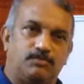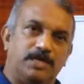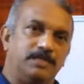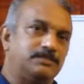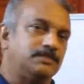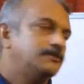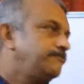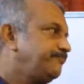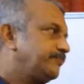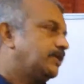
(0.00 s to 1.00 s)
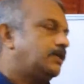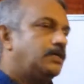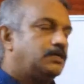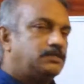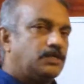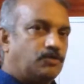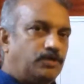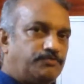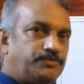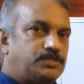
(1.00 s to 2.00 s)
One is the
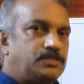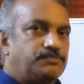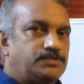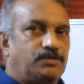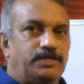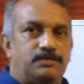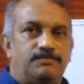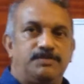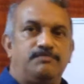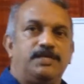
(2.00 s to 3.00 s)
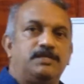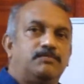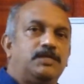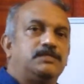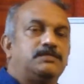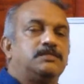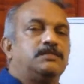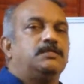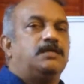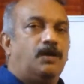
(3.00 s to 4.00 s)
coefficient of square of the variable is
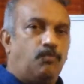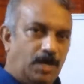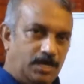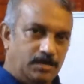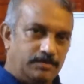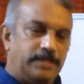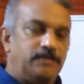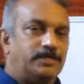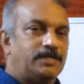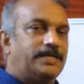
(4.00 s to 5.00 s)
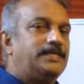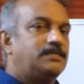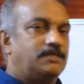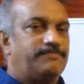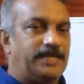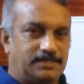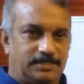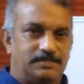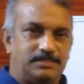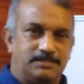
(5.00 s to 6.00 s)
1, then you can write the
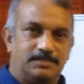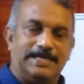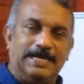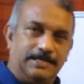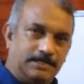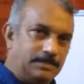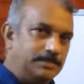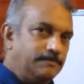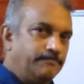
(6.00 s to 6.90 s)
factorization directly.